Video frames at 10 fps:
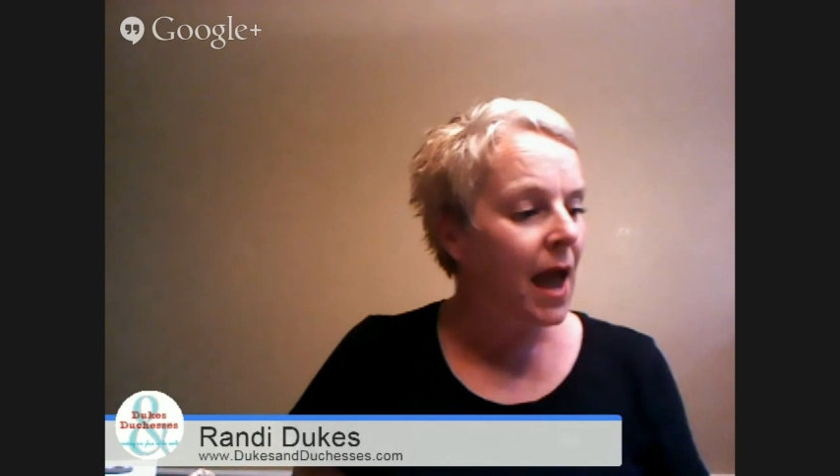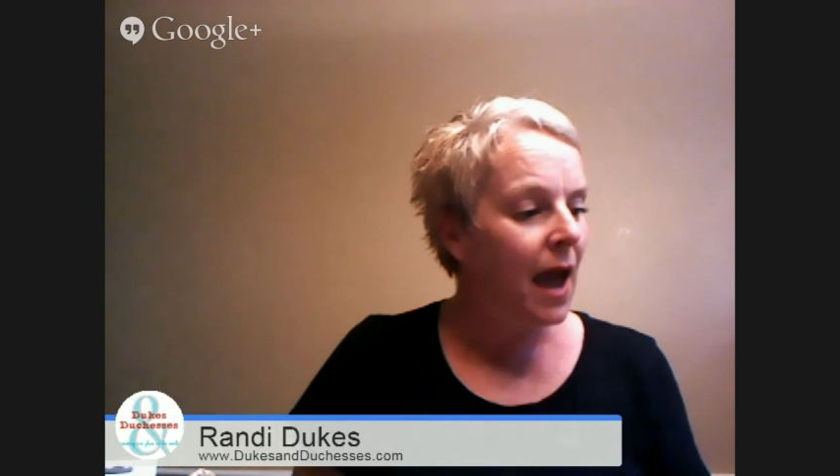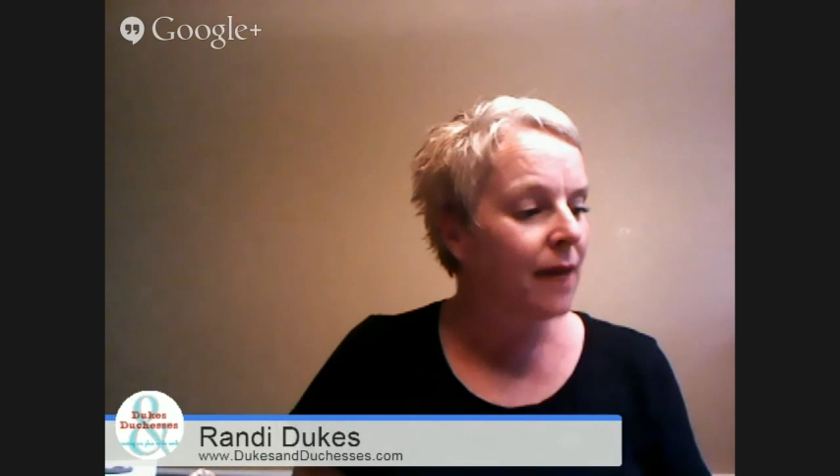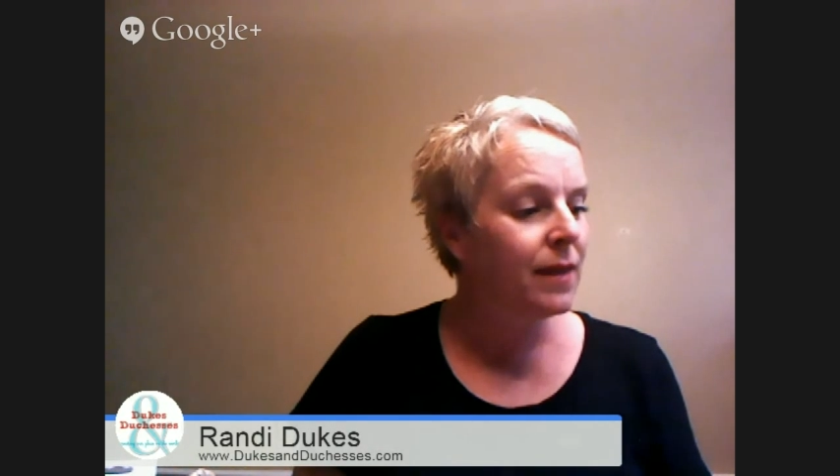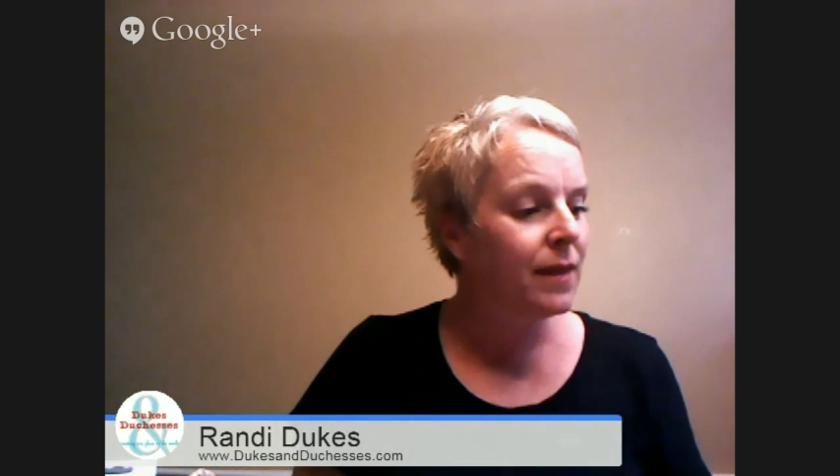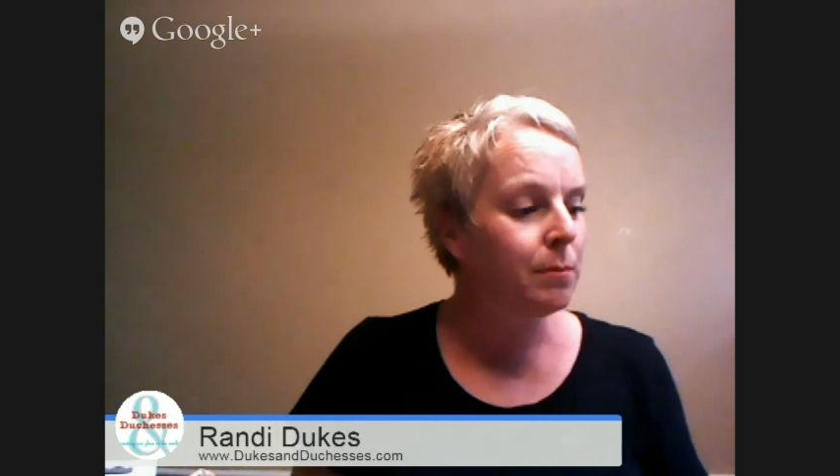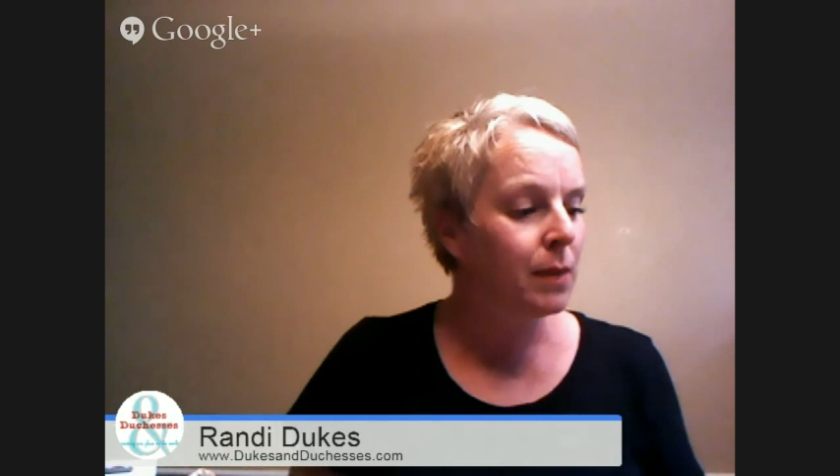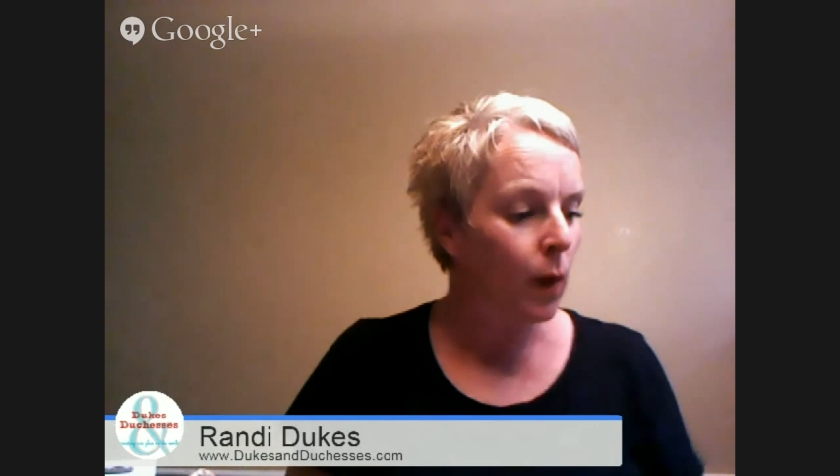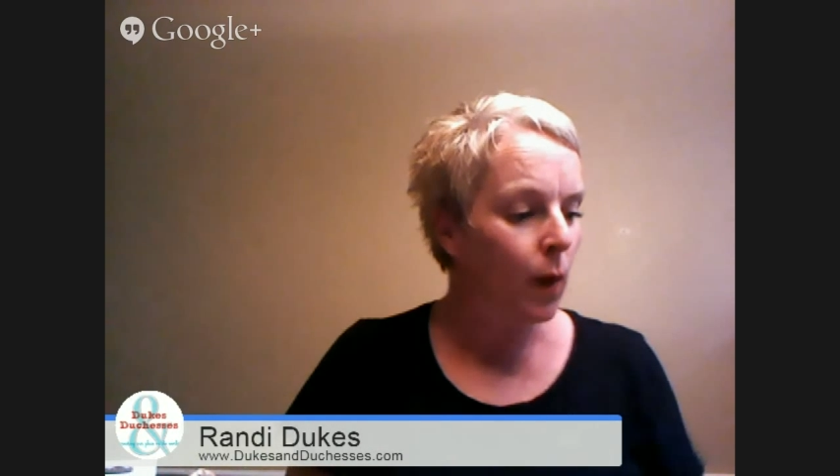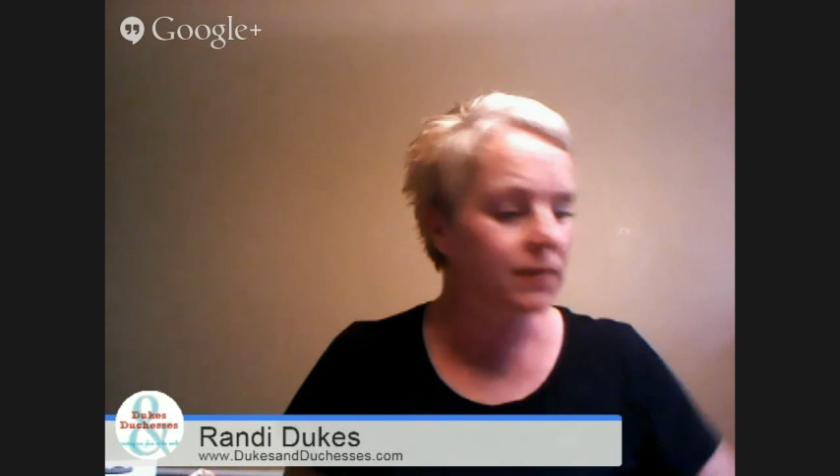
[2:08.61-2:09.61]
And then
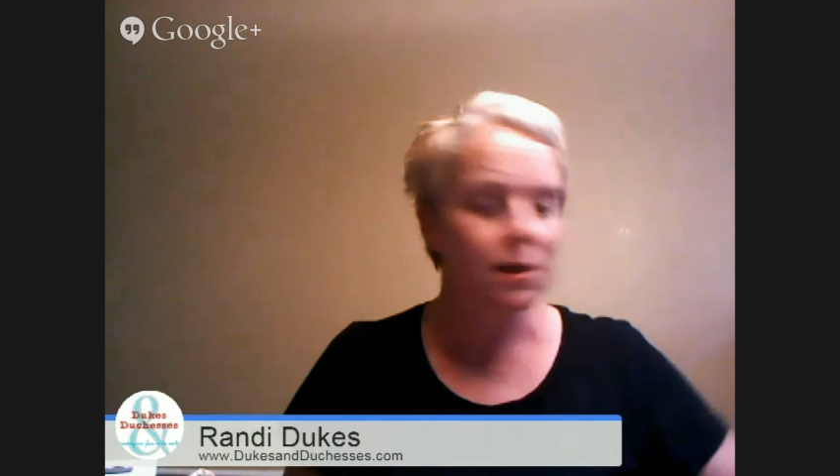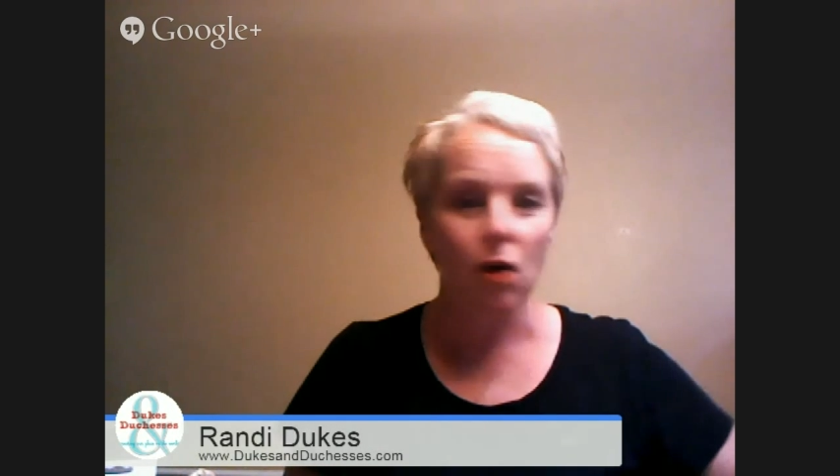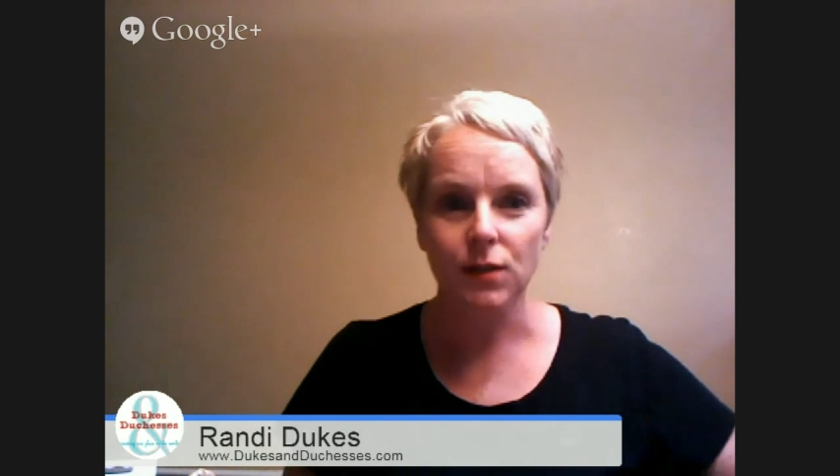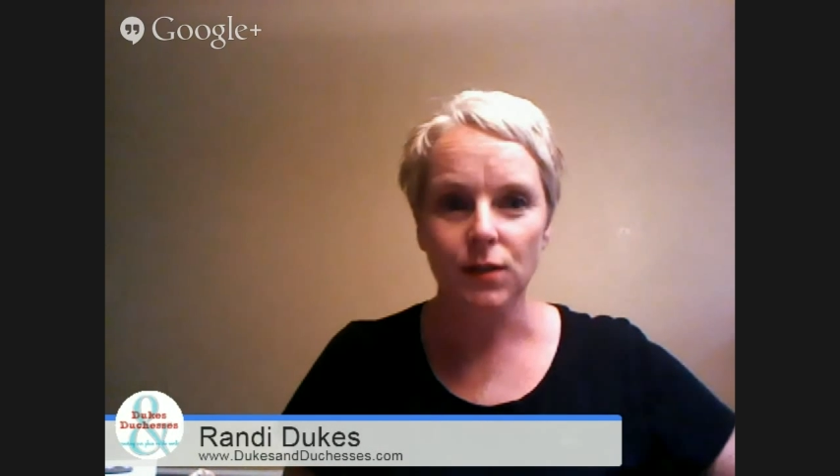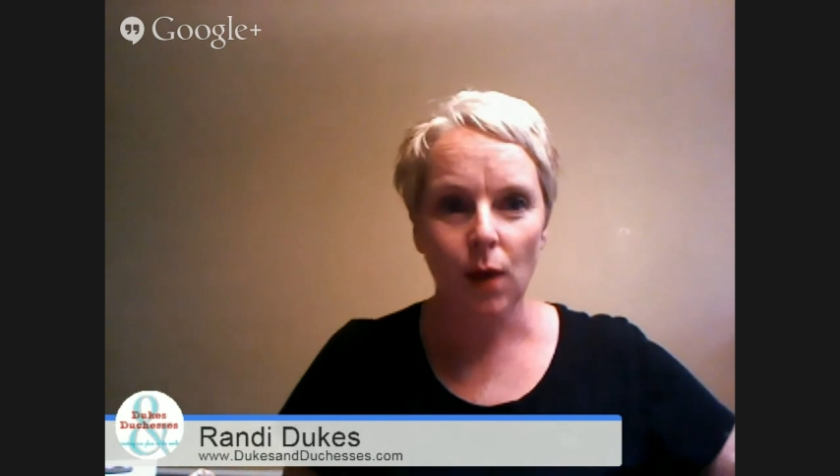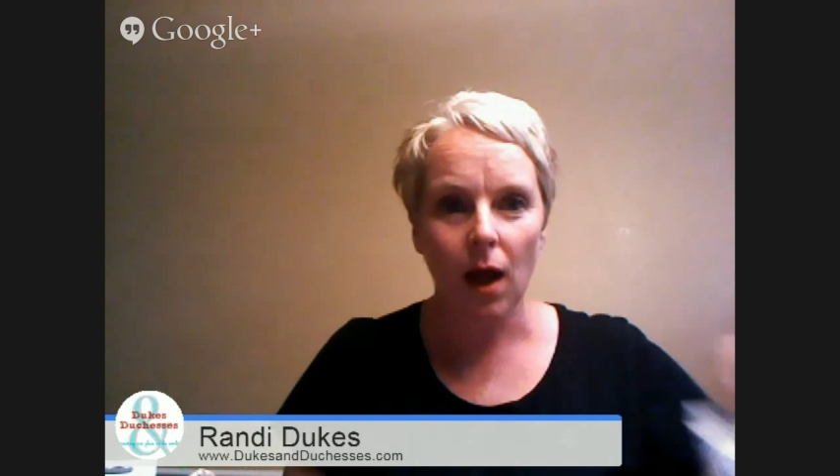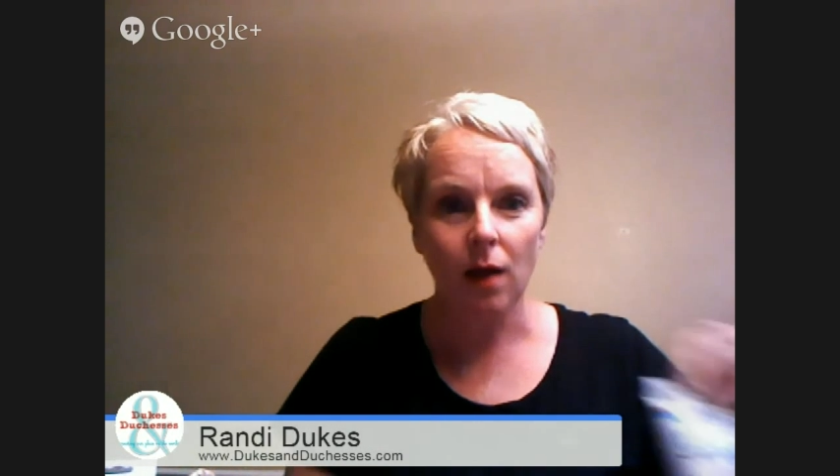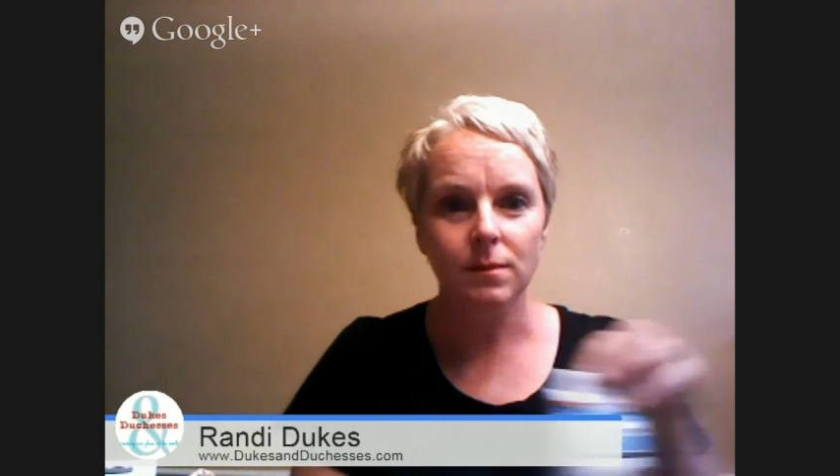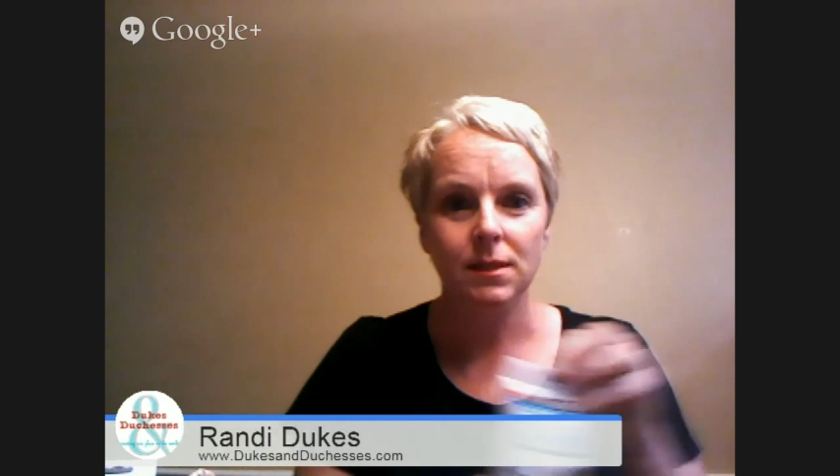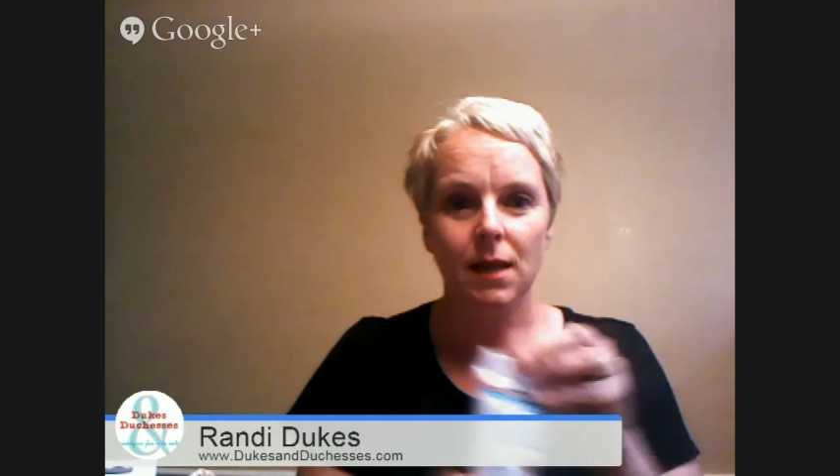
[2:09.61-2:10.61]
Minwax also
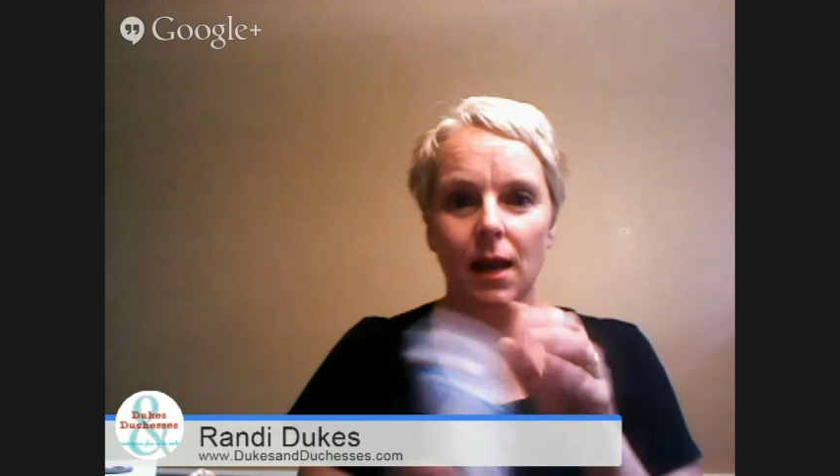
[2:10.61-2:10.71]
comes